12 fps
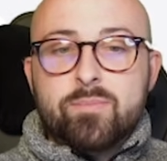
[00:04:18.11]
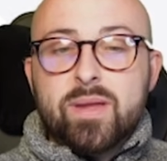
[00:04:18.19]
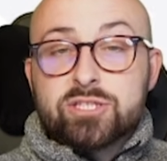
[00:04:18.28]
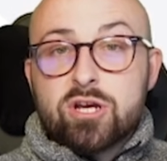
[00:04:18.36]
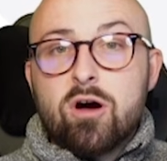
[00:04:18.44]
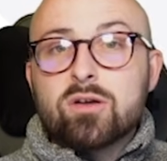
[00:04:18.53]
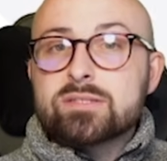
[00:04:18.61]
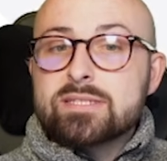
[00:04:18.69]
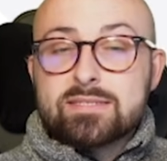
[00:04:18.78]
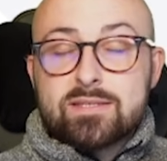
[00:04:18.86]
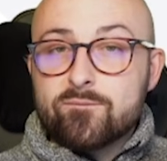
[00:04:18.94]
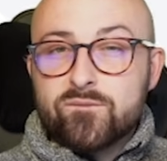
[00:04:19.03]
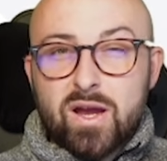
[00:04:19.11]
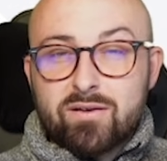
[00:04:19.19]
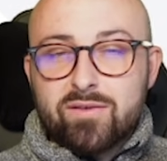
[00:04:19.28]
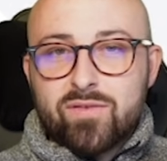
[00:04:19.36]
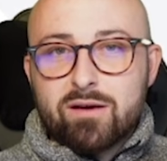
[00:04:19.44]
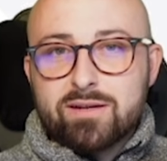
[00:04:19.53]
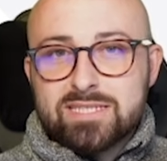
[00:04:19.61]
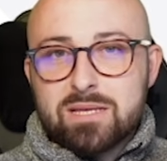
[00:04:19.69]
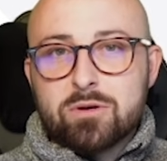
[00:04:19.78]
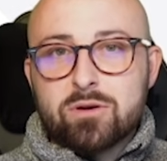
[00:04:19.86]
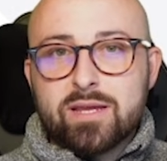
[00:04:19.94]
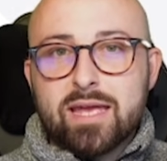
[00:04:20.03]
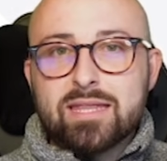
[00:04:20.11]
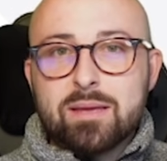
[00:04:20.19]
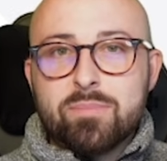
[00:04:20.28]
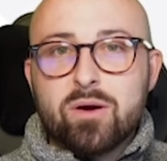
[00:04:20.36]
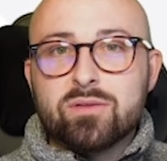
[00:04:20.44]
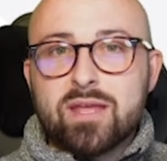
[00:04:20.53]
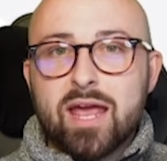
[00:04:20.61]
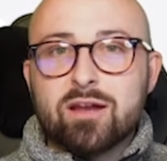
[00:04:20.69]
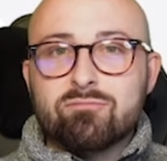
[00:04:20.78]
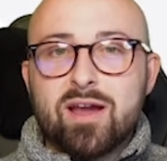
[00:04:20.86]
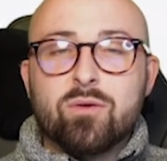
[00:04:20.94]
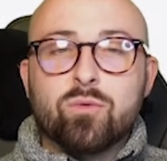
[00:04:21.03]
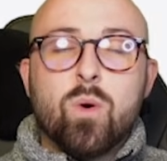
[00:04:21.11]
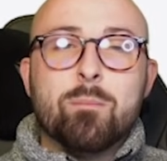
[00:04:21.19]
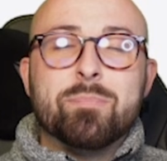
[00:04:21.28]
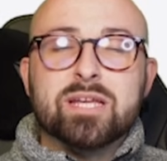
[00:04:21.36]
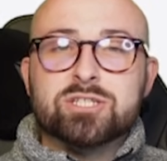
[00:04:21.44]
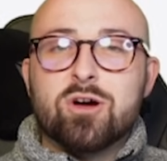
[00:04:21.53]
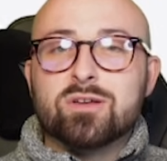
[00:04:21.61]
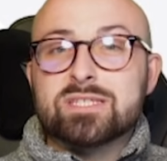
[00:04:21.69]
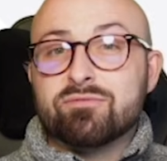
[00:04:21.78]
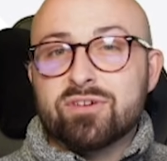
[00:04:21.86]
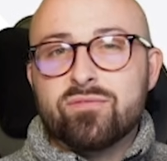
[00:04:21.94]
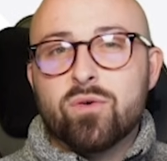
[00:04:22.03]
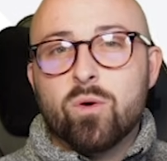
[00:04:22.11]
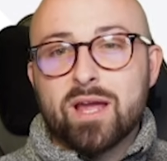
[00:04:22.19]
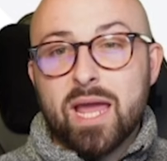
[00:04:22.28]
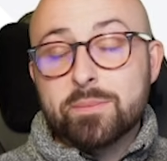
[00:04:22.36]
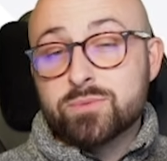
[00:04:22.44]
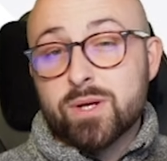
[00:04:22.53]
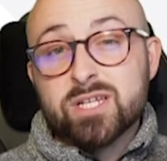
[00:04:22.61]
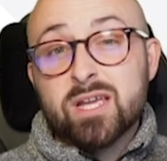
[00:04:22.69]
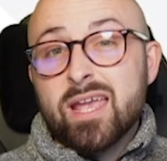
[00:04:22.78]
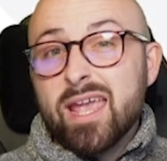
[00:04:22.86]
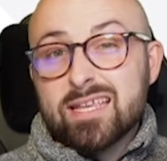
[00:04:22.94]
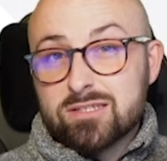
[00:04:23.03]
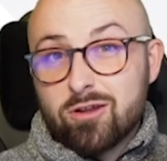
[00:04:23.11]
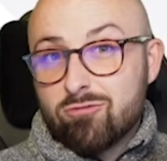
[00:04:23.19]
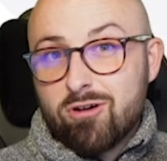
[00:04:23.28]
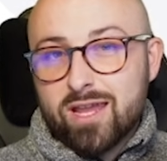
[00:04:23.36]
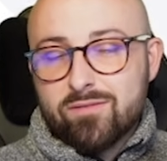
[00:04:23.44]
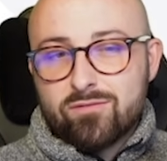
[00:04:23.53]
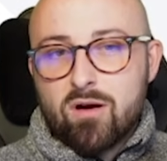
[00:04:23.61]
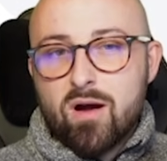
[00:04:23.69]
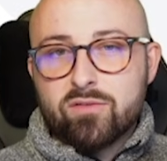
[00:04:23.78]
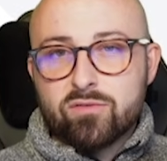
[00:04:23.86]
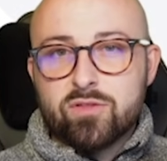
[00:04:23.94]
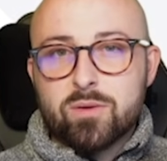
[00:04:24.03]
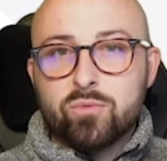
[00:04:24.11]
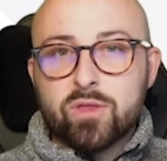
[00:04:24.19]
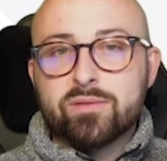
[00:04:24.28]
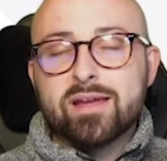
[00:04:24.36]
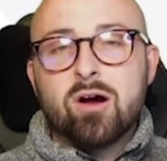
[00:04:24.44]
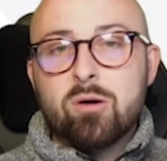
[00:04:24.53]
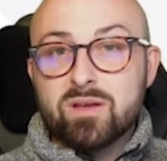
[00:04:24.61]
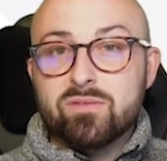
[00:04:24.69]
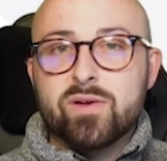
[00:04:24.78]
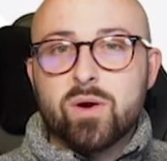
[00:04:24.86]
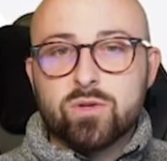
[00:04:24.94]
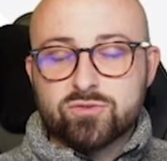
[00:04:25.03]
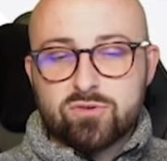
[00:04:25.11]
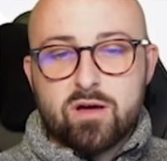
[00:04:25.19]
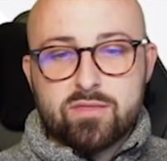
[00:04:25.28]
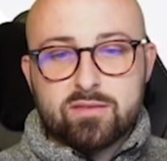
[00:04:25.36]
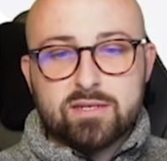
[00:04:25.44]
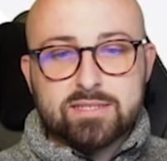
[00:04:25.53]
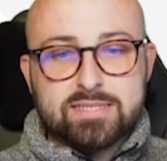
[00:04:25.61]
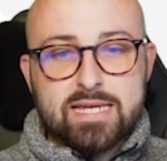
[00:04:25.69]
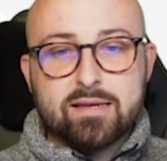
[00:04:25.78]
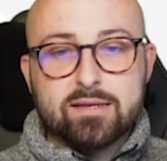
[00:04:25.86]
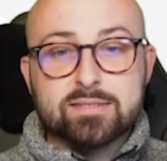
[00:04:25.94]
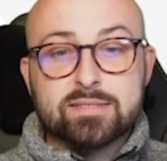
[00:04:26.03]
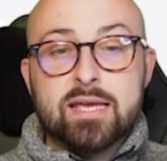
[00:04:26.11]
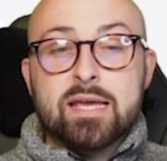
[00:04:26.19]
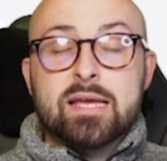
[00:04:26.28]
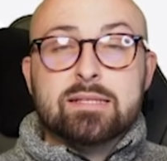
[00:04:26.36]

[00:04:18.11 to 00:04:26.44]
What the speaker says: Big chances, very, very similar. Again, they're both getting around 1 big chance every 4 games, which isn't great for either of them, although they are midfielders rather than attackers.